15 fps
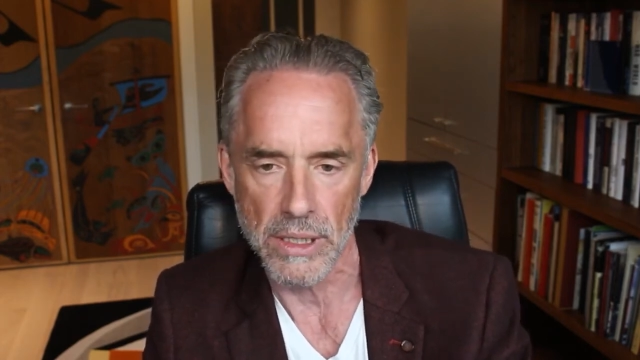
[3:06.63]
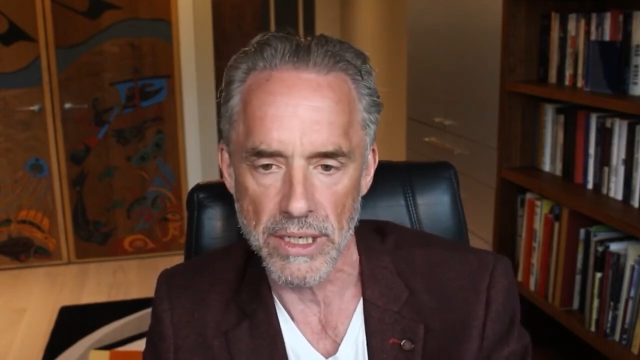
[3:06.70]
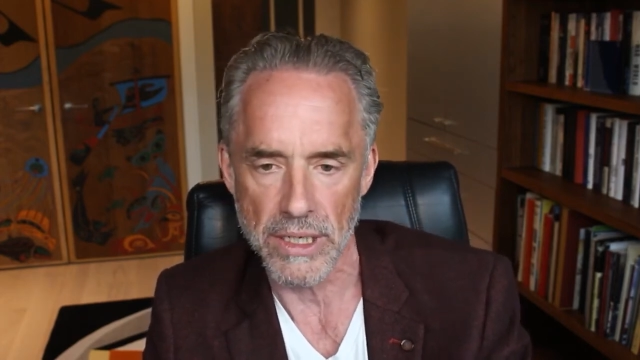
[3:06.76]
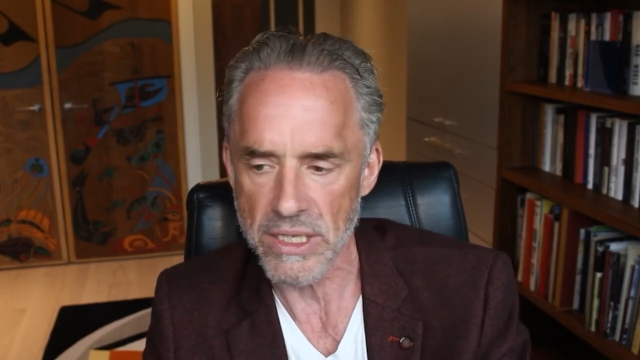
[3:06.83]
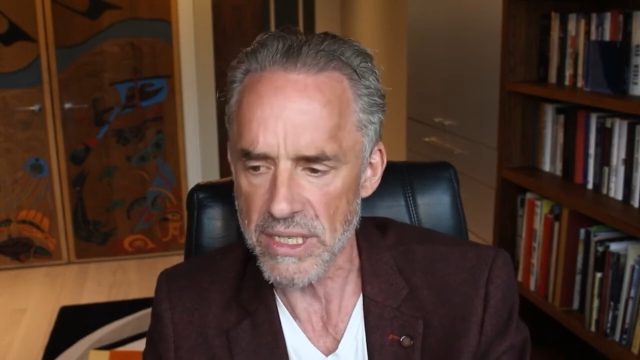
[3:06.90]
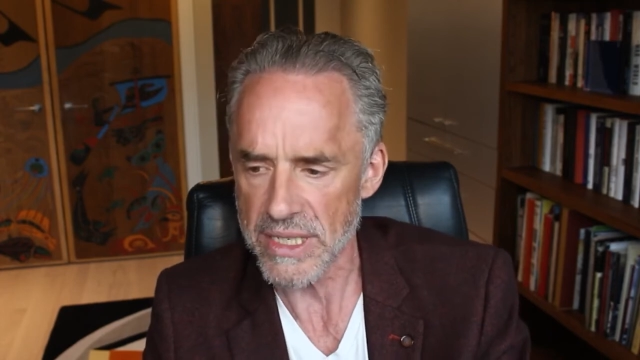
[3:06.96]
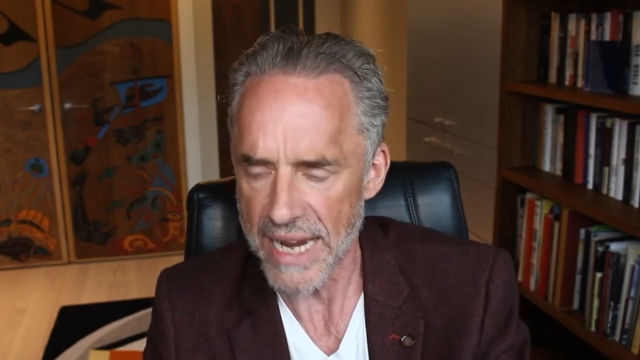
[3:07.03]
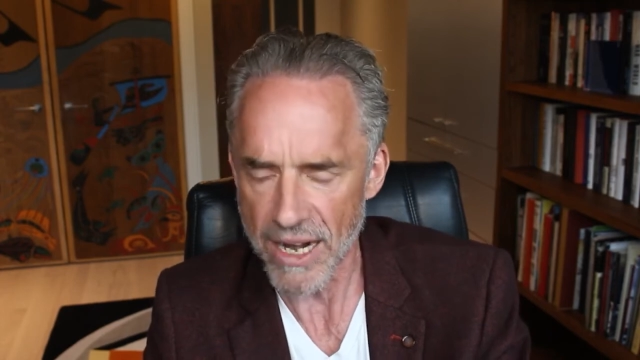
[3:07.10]

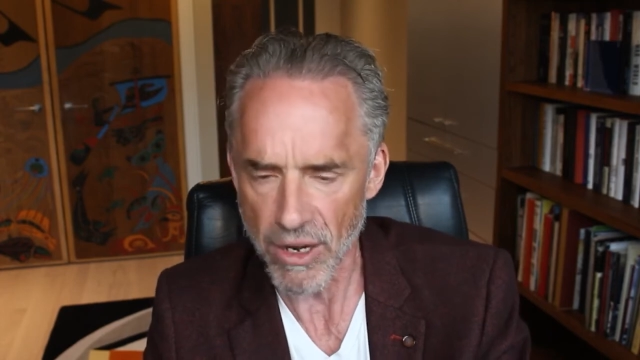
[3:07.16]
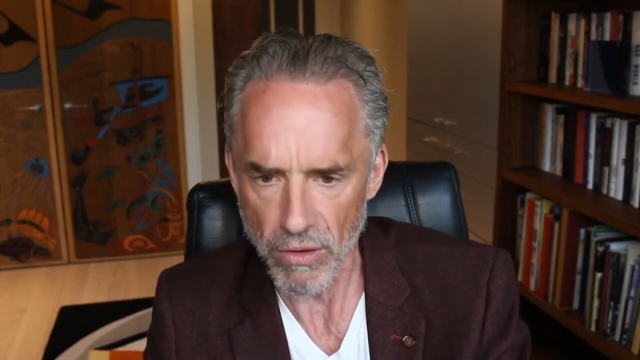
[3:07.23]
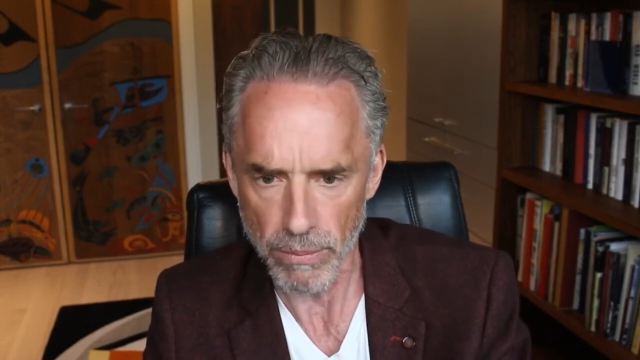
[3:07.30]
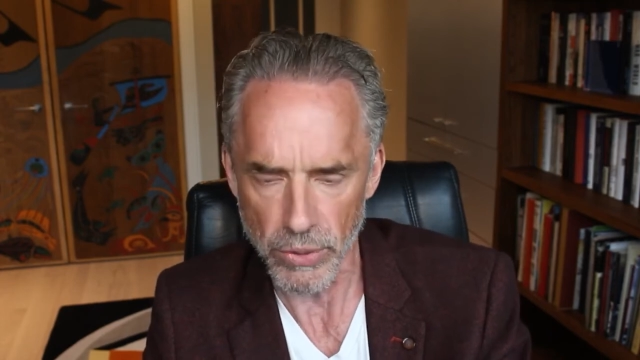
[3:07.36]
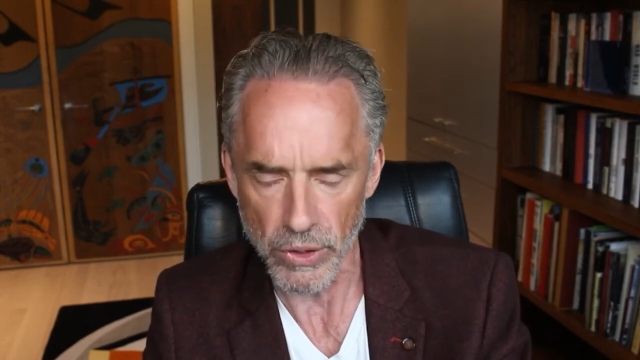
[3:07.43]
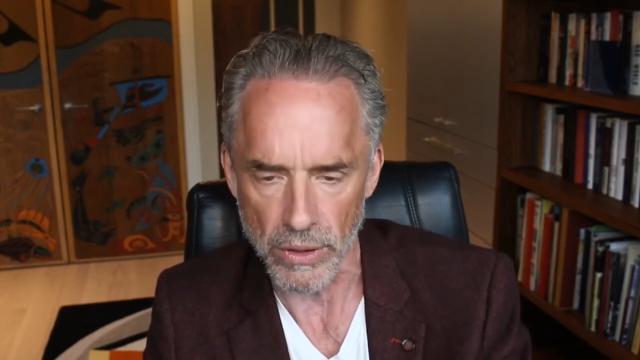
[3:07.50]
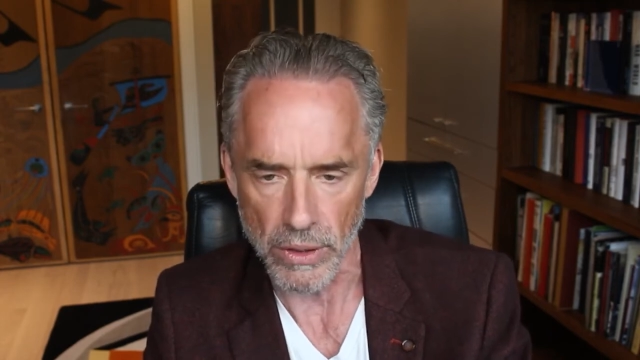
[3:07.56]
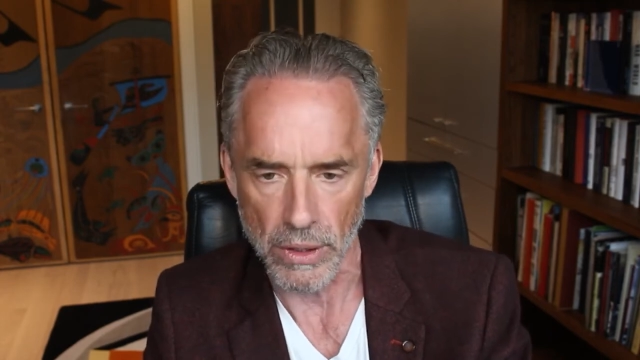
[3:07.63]
It's
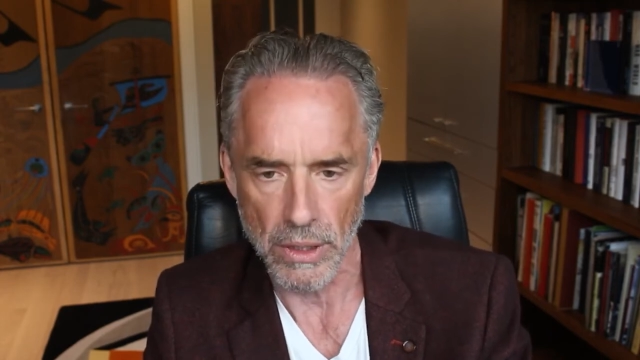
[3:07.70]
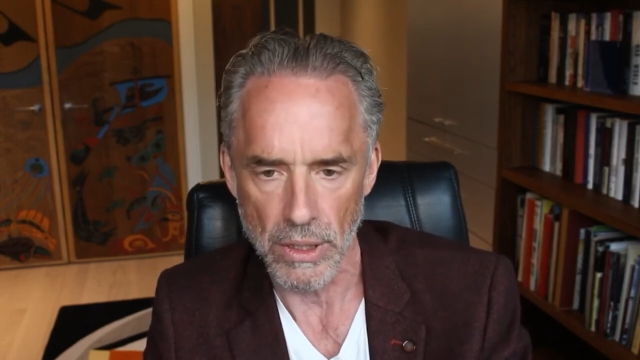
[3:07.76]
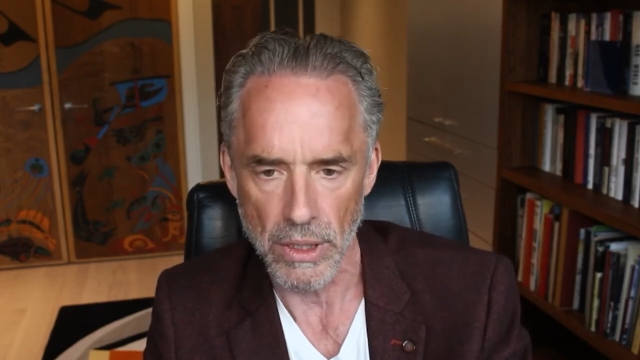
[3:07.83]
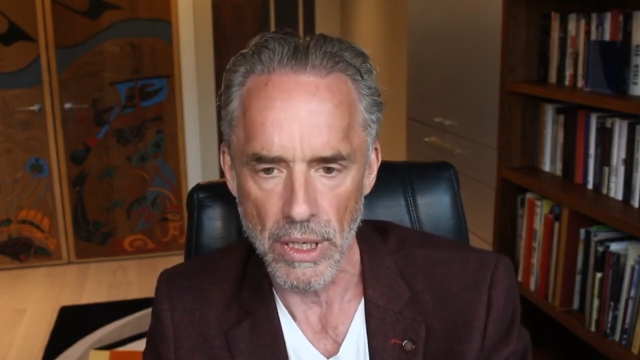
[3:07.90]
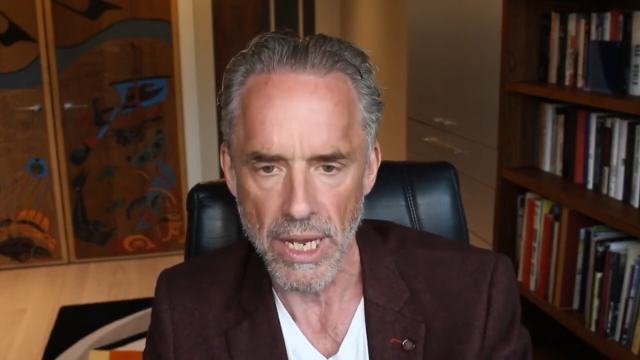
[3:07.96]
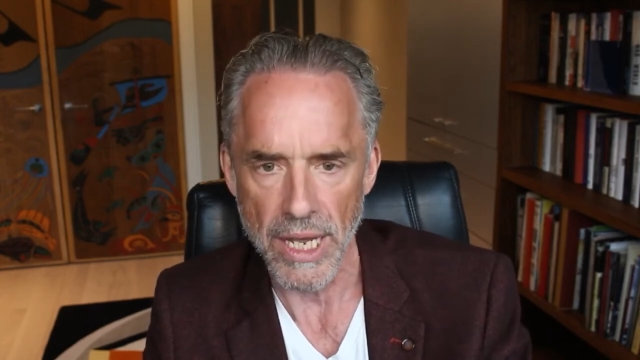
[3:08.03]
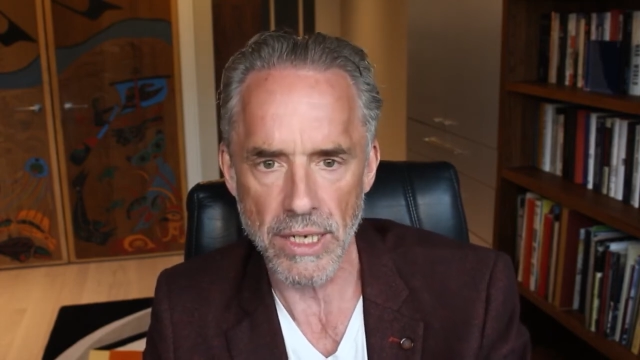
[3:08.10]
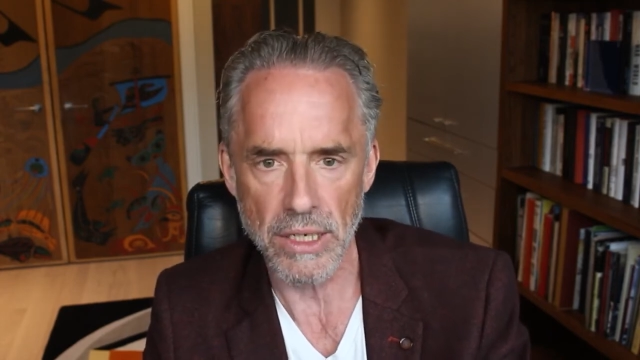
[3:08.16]
terrible.
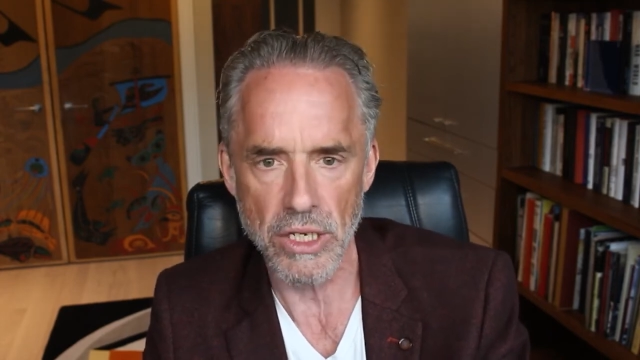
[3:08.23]
And